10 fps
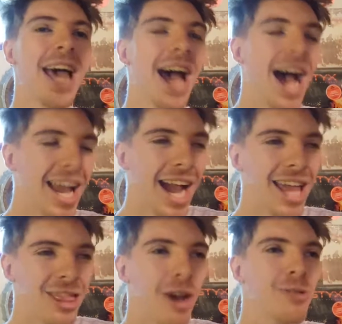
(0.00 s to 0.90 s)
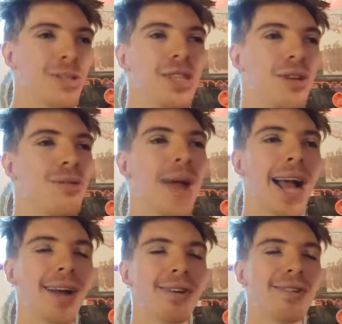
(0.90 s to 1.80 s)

I, I thought it was either Iraq or